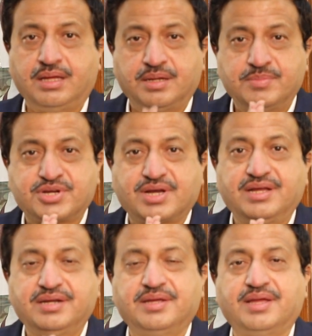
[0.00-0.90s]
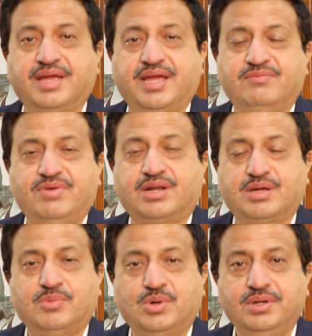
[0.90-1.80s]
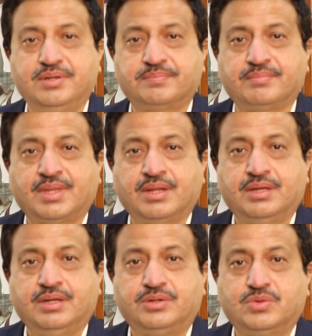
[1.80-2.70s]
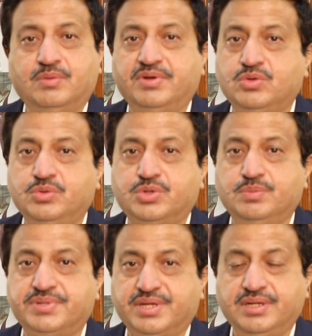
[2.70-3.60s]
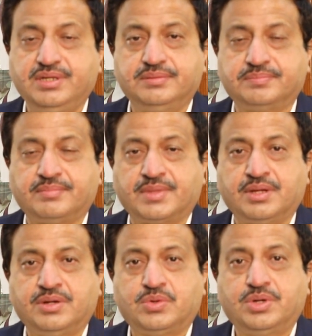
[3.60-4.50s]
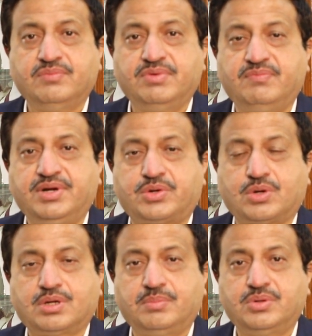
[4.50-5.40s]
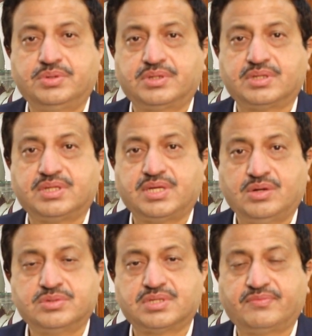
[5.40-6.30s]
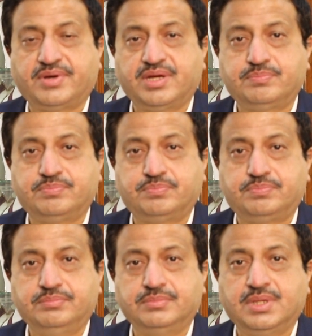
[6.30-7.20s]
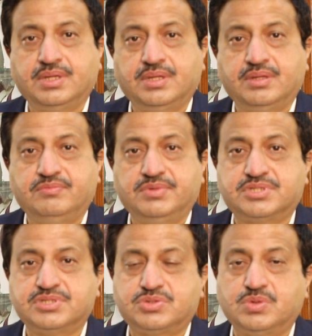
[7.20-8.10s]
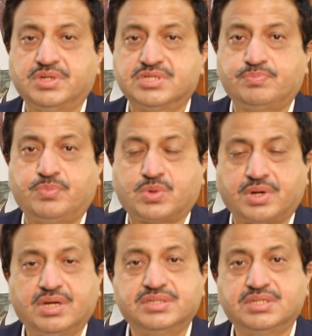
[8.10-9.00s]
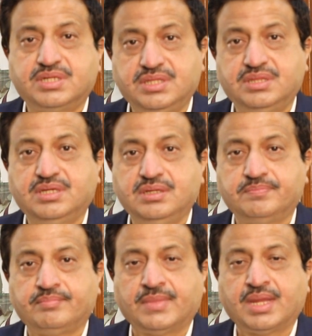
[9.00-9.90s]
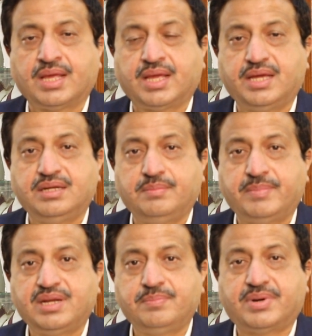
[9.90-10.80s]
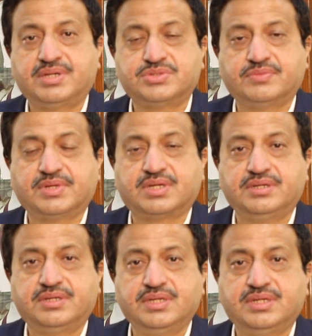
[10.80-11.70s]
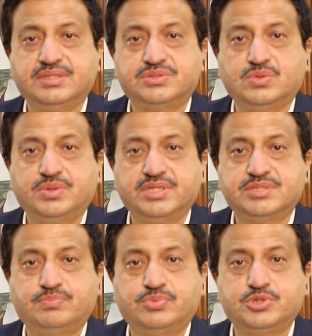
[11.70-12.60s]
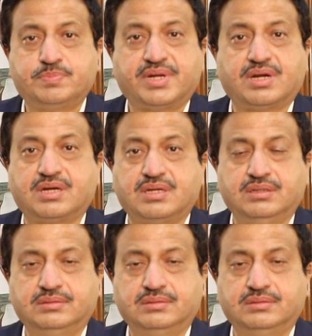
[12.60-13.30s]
Namaskar and welcome all to our YouTube channel. Today we will talk about yellow sapphire which is known as Pukhraj in Hindi and in many parts of the country it is known as Pushparag.